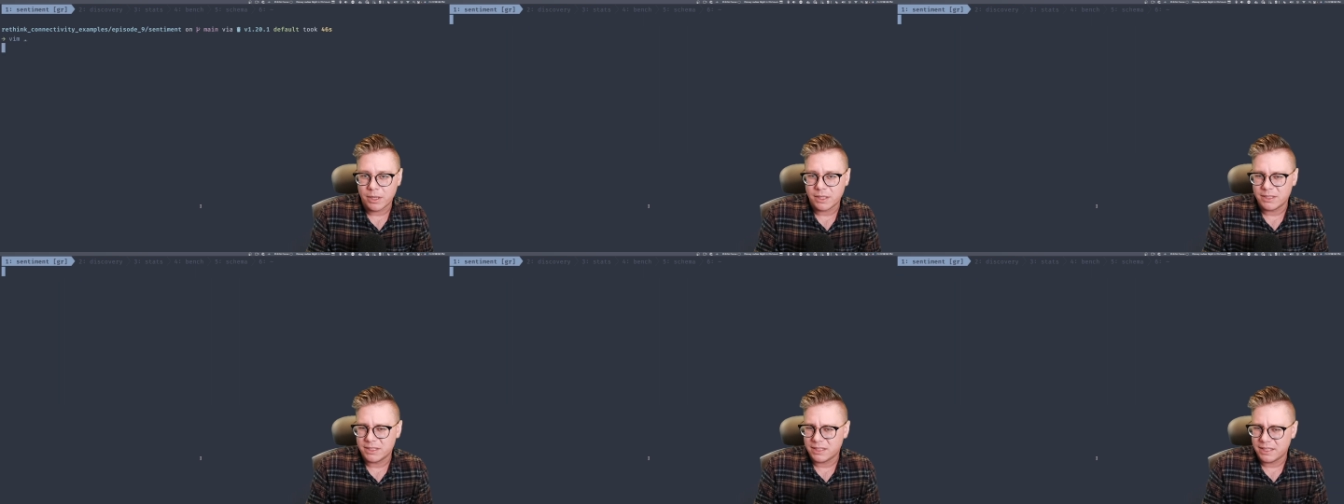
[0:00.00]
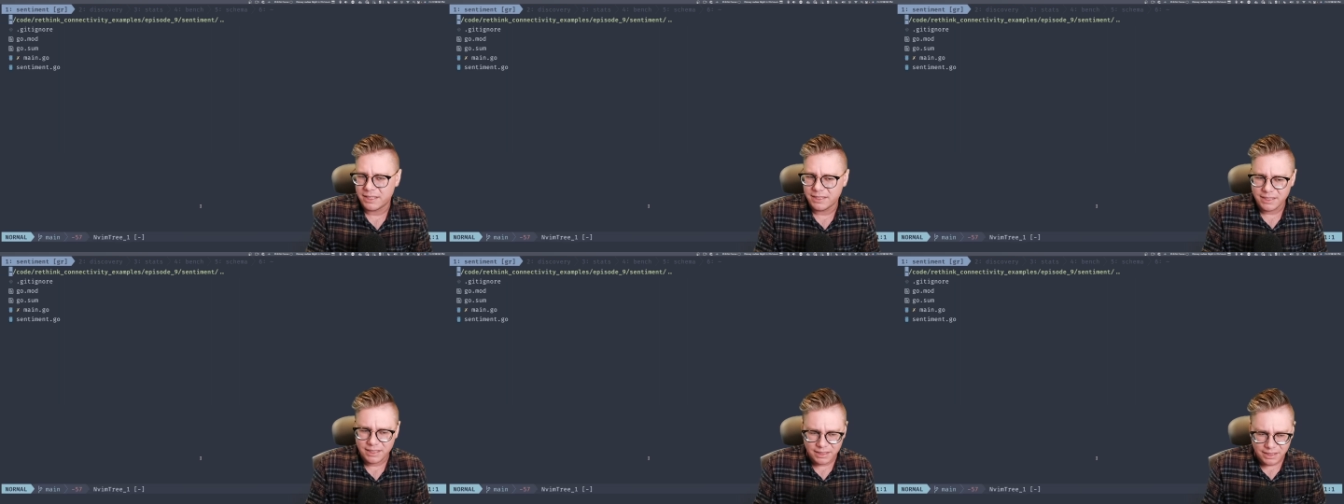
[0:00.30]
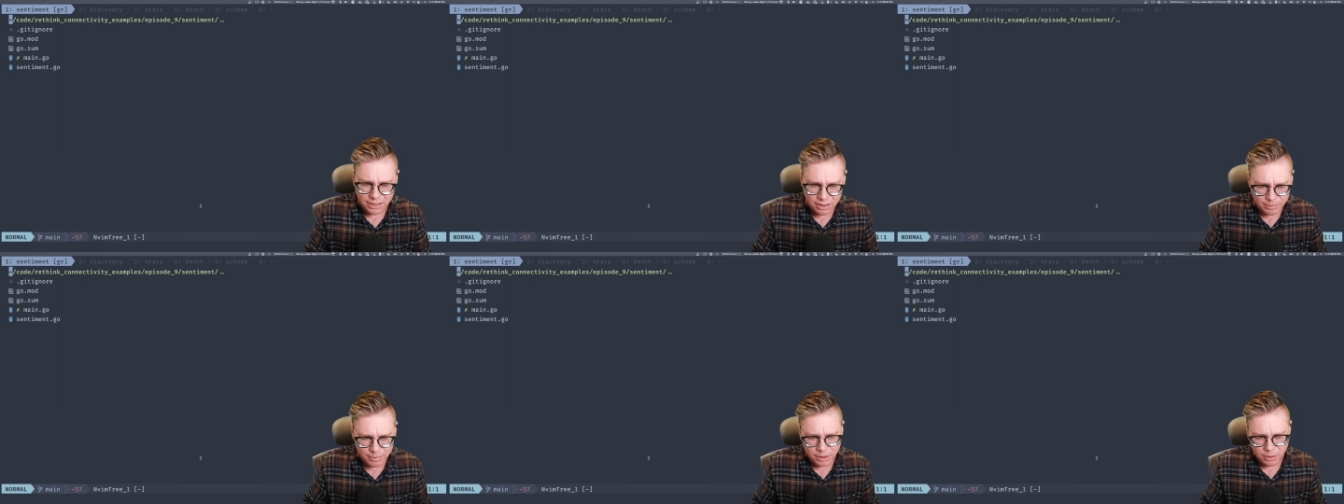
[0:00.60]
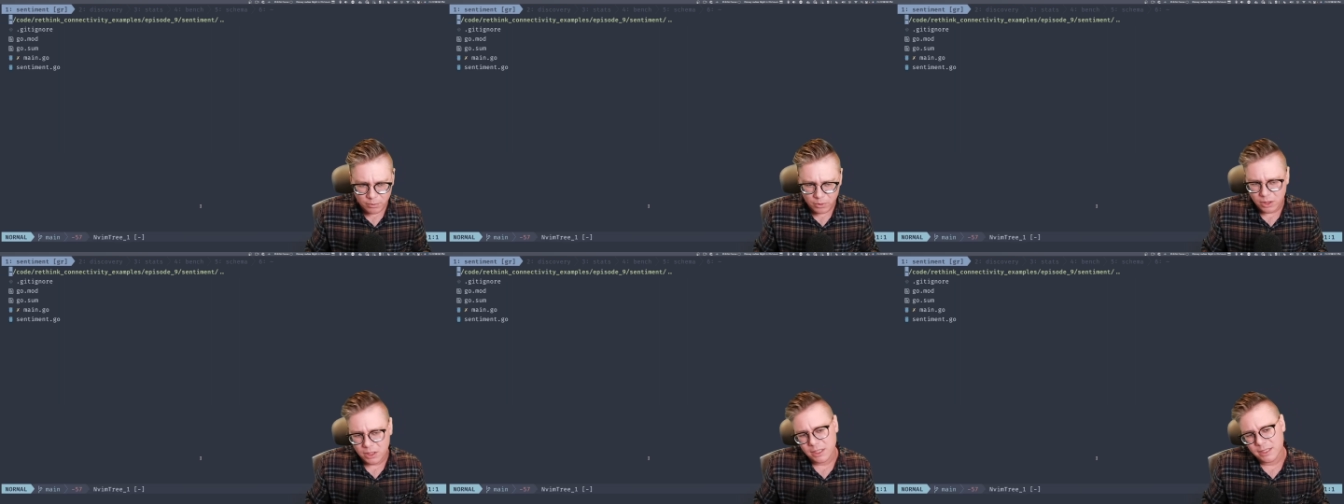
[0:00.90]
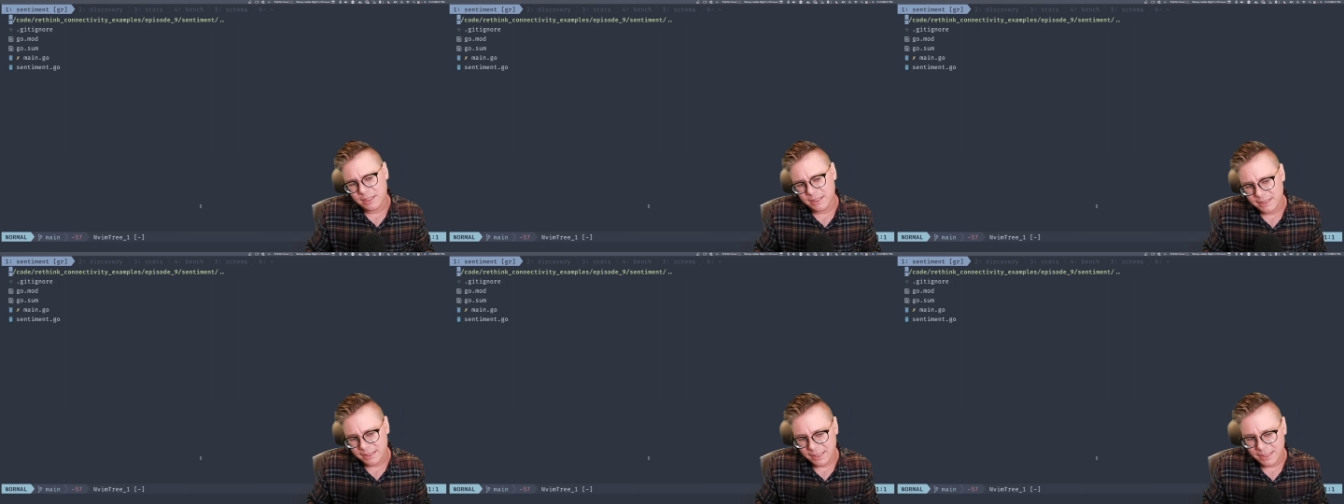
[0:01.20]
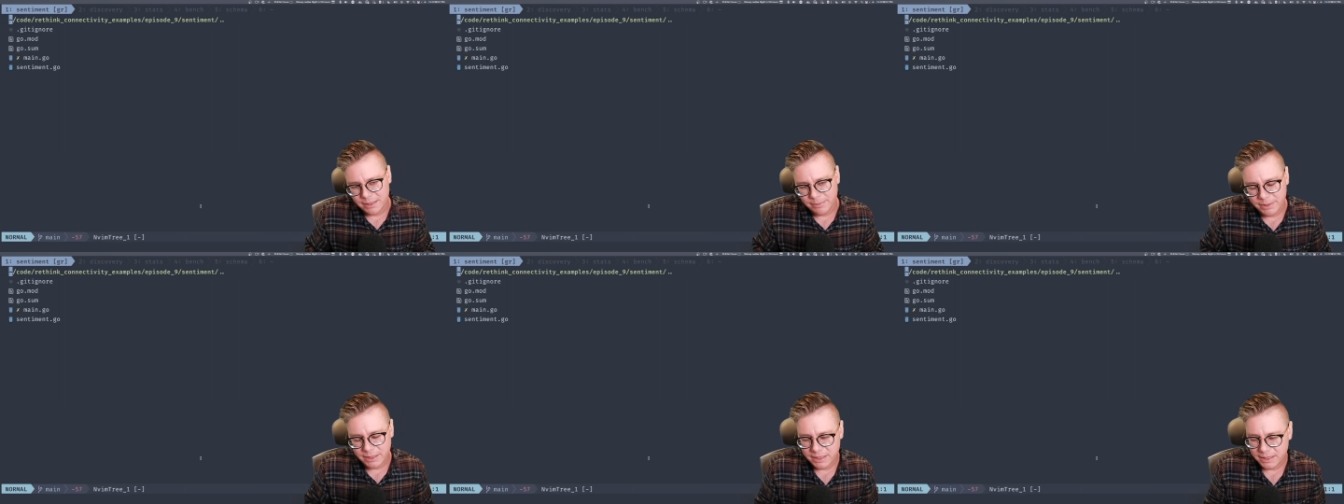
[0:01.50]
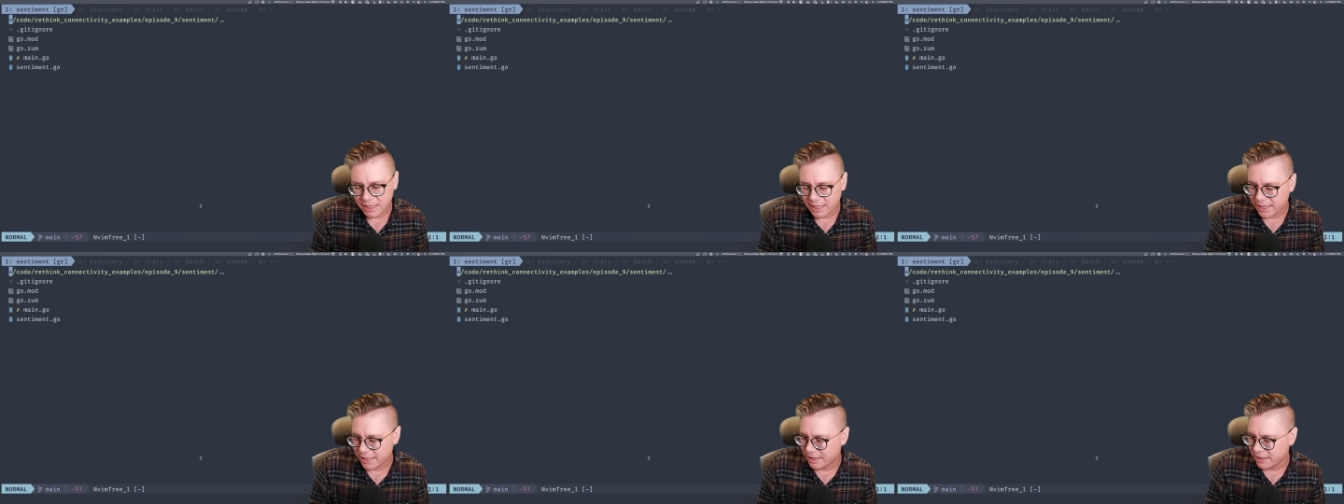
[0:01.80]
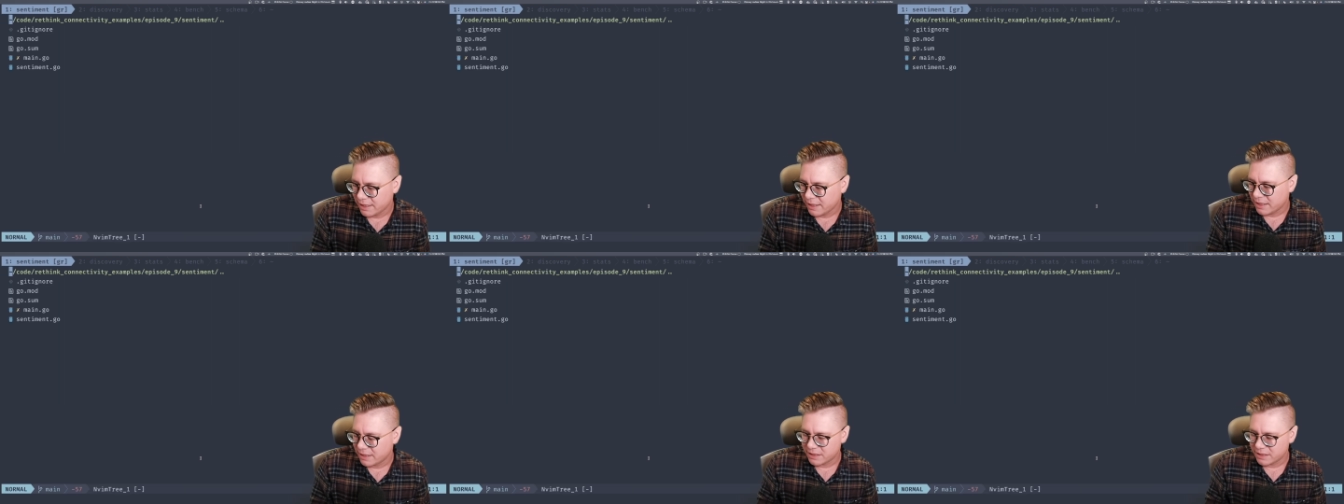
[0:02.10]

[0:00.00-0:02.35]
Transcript: project, and I did a little bit of work on the sentiment side